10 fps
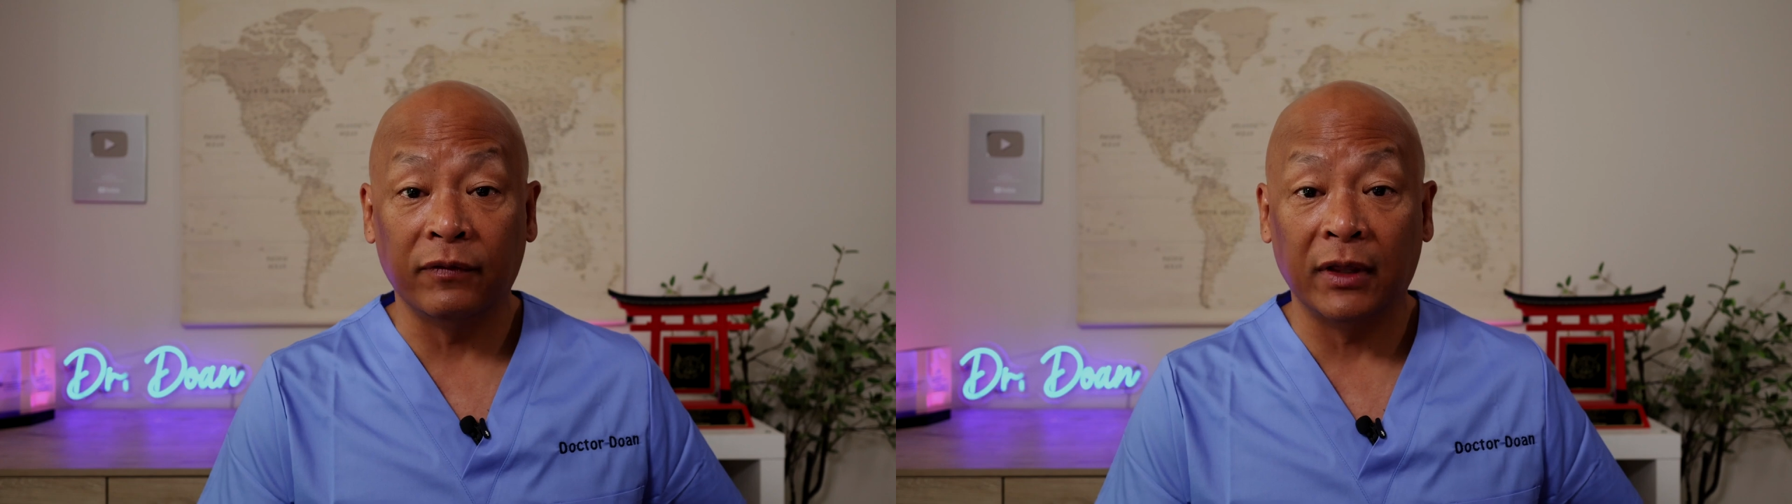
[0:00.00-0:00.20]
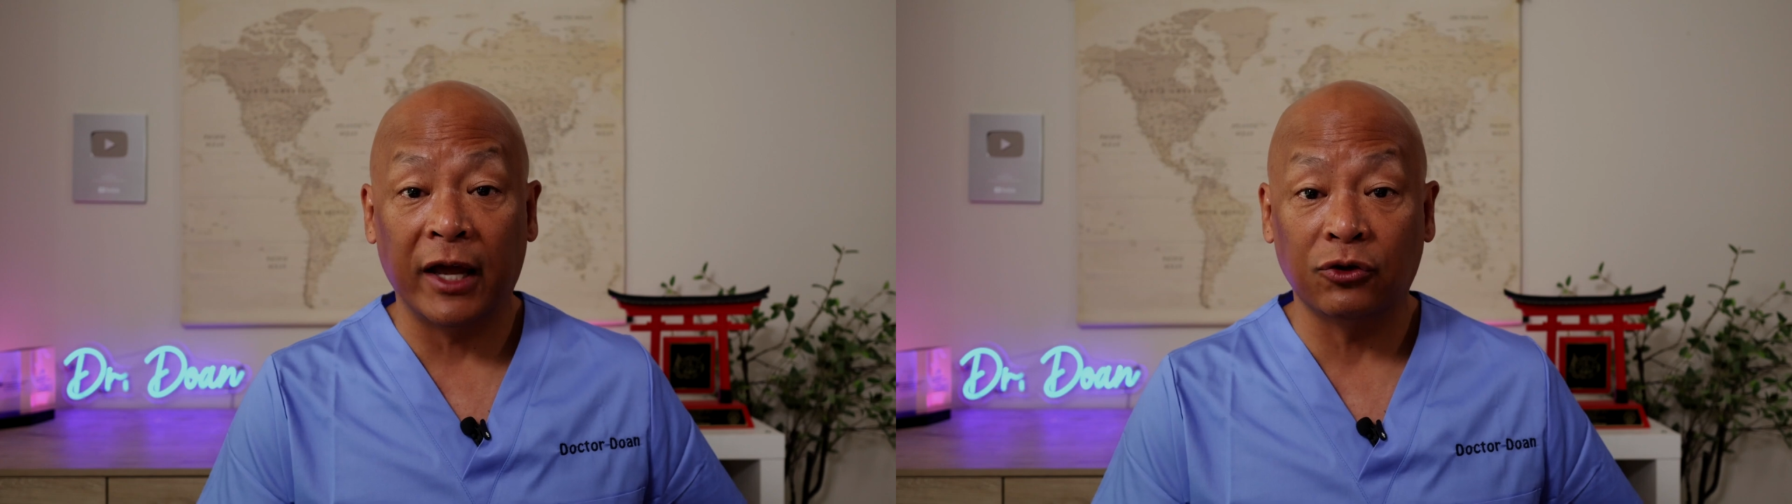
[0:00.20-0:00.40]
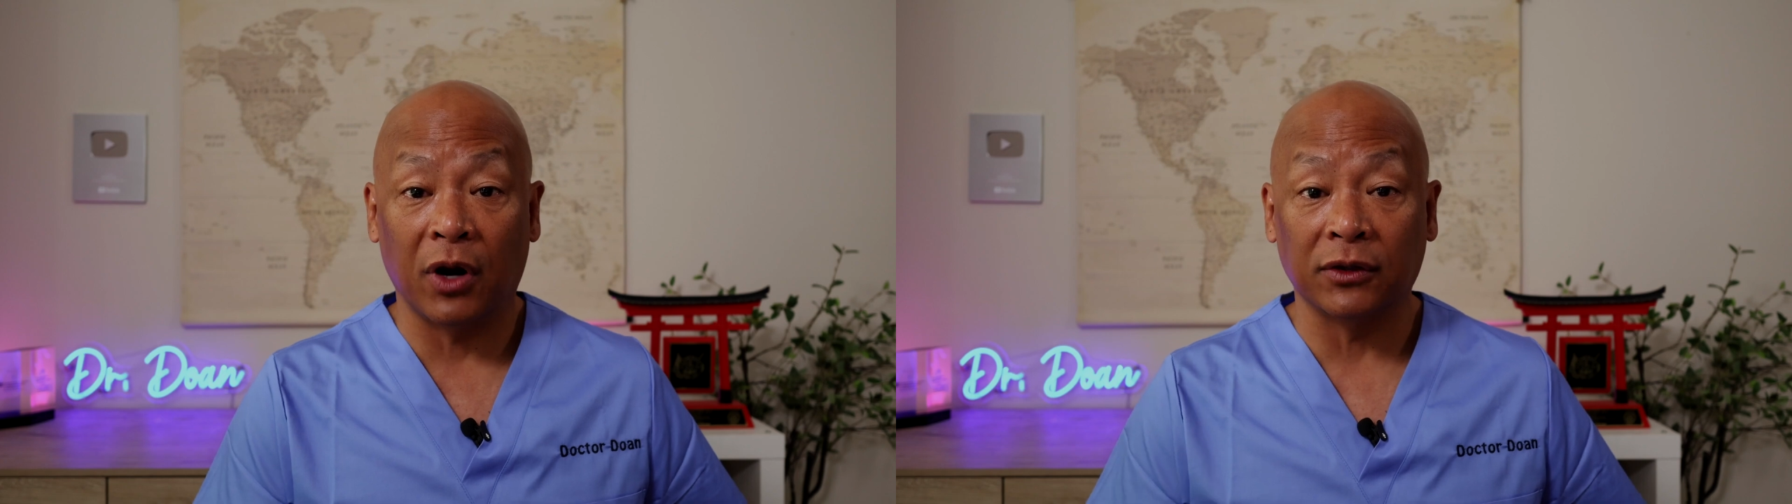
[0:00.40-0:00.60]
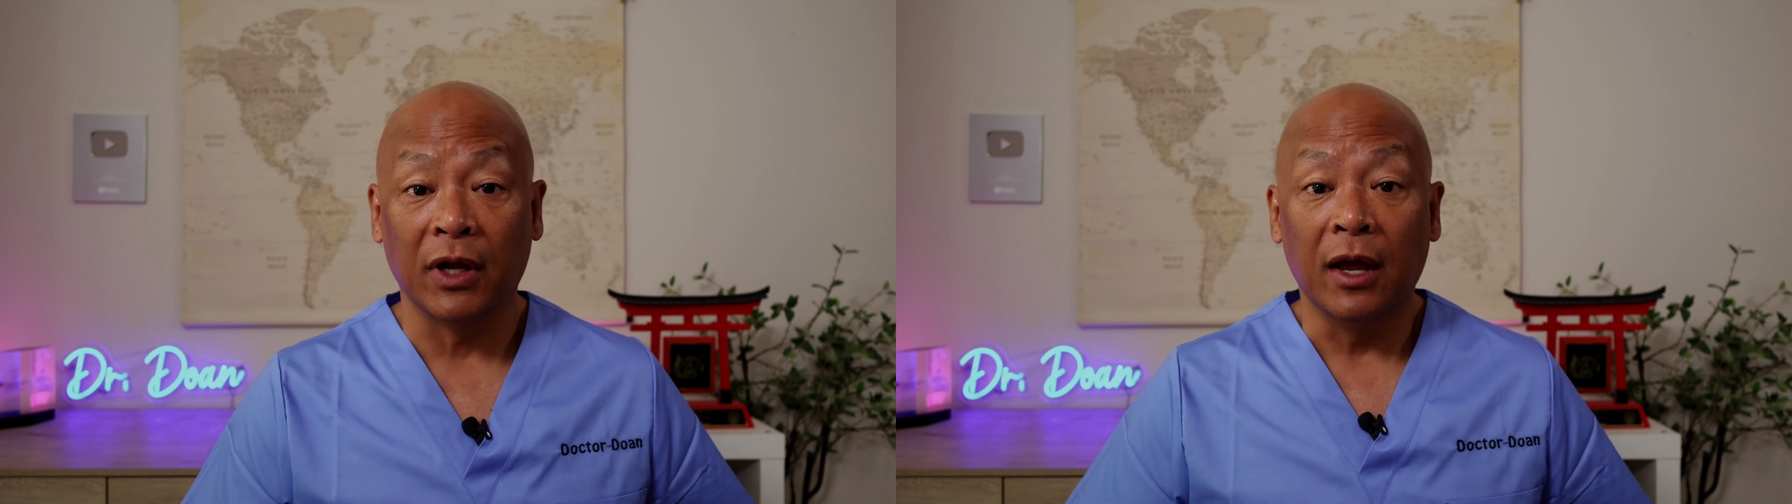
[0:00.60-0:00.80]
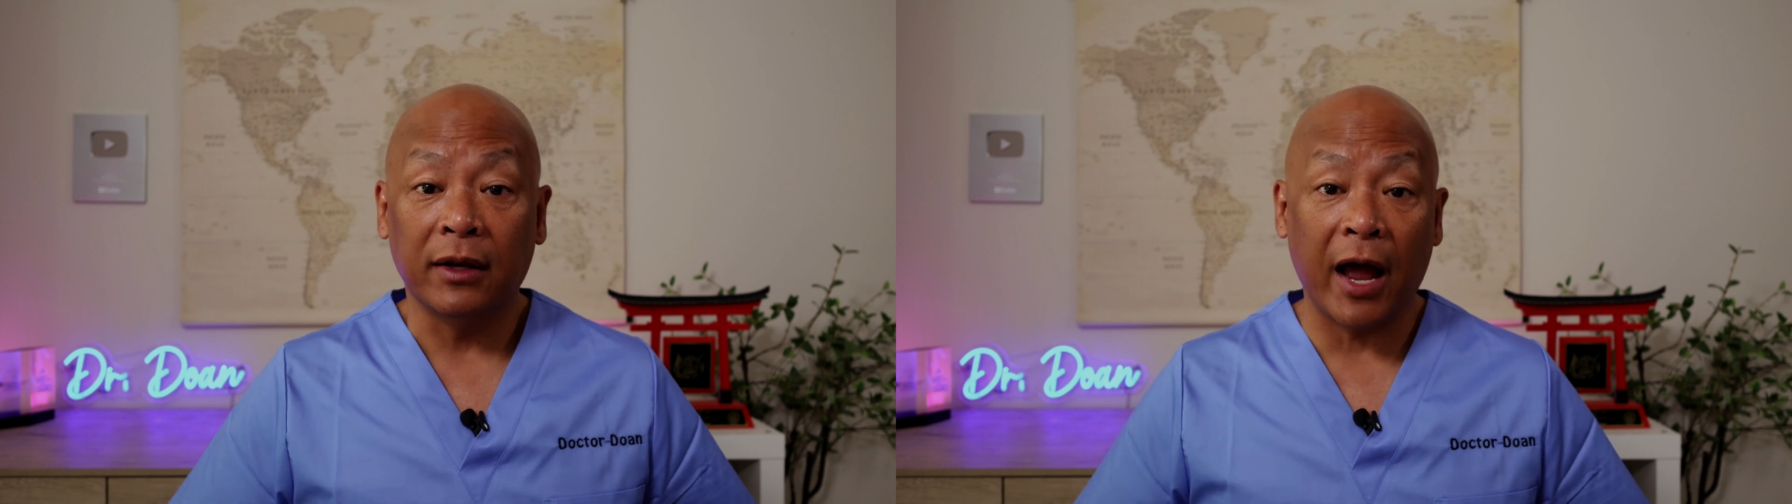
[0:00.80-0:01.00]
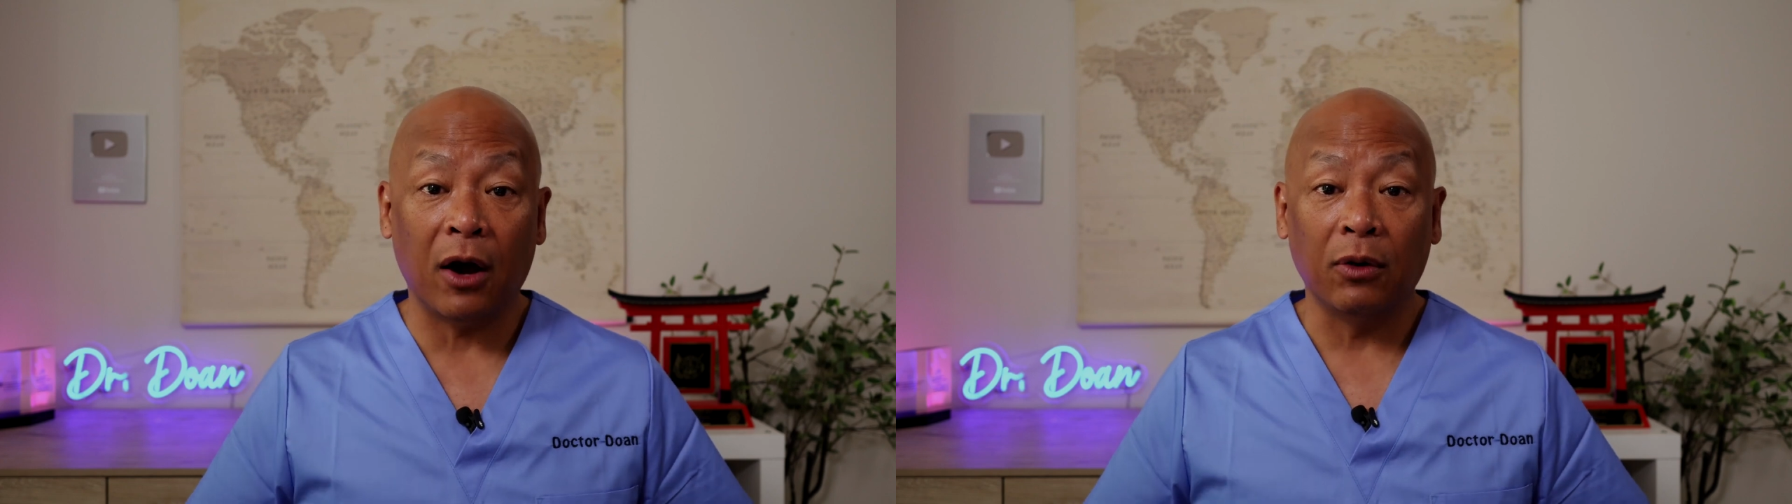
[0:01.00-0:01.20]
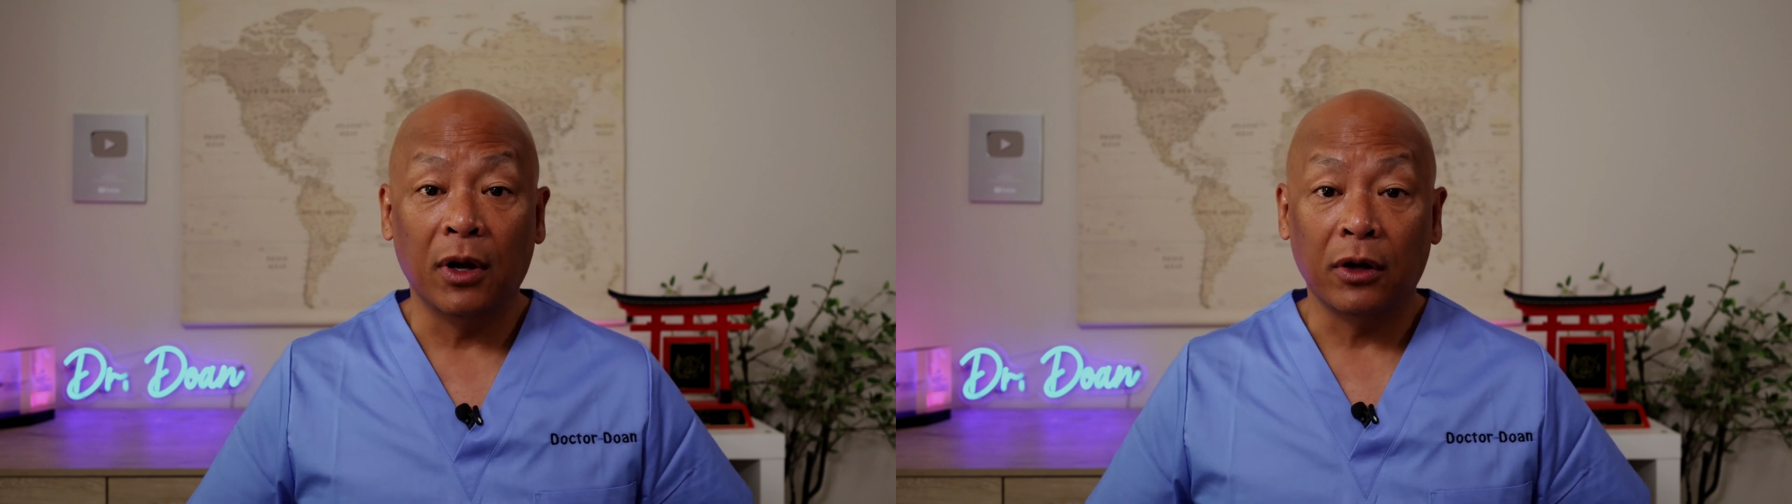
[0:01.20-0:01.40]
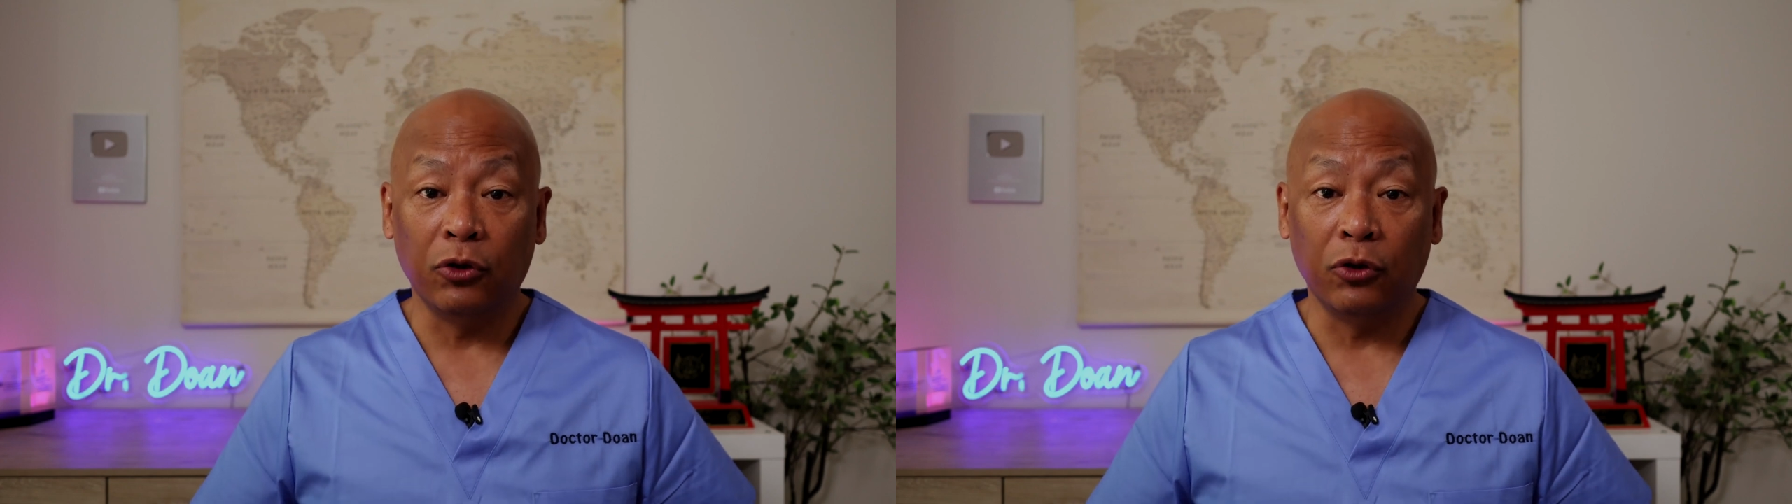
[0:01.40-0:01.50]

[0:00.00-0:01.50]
of electrons. Now,